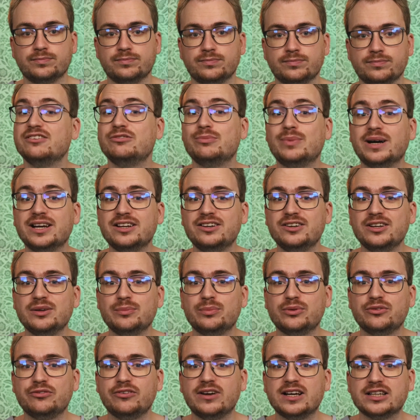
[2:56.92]
They have minor
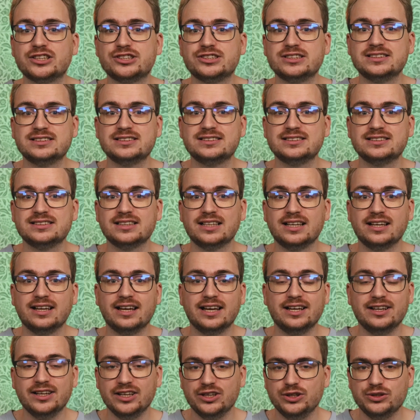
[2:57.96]
imperfections
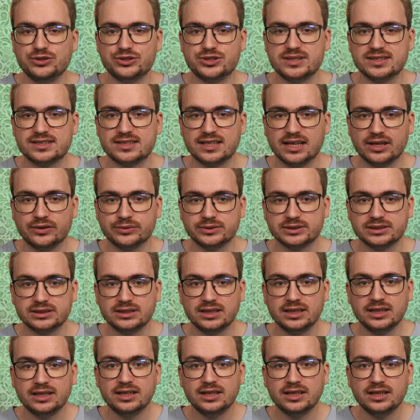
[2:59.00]
and a huge discount.